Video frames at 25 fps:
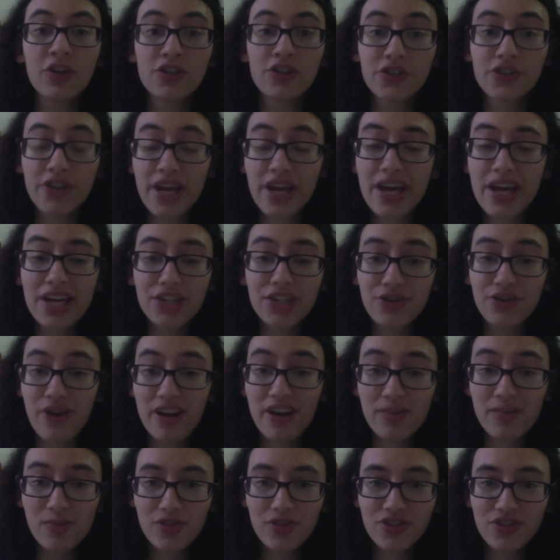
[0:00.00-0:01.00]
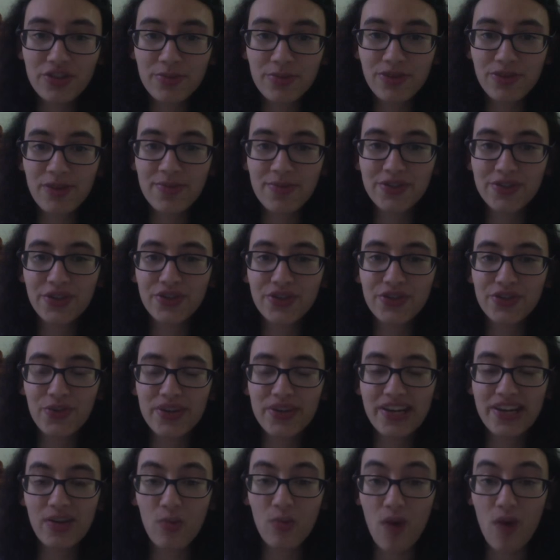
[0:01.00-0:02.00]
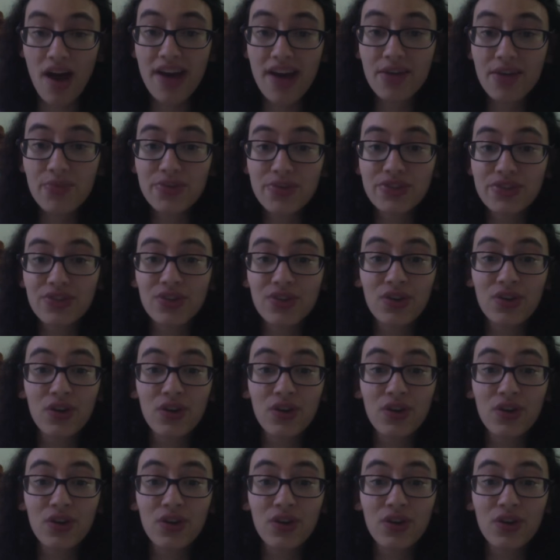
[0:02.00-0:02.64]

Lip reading: So yeah, Dragon Ball Super episode 21 was...